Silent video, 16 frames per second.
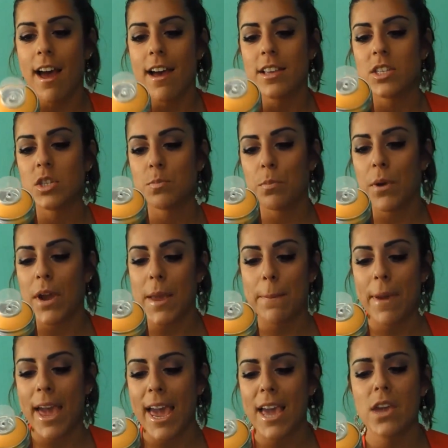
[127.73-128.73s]
spray
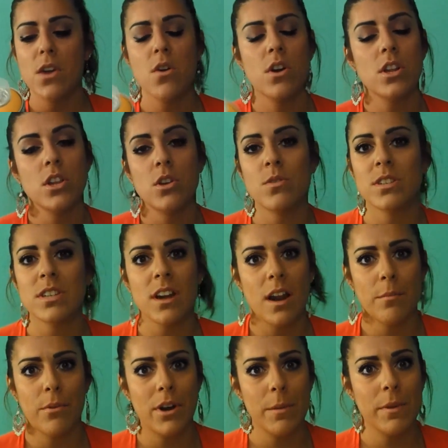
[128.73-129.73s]
paint you can use it
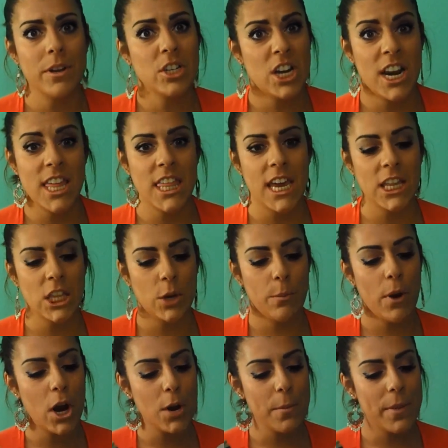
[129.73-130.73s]
on pretty much anything they're
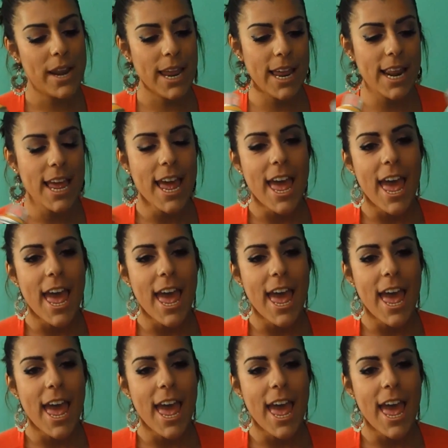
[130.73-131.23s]
permanent